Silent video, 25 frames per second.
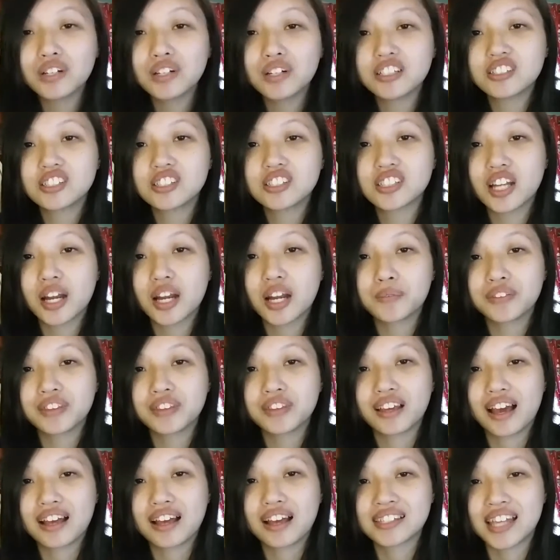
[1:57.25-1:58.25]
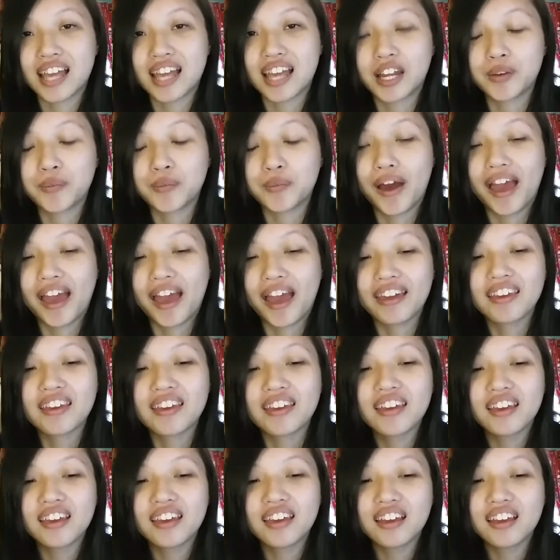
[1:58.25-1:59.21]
wanted to share it with you guys anyway,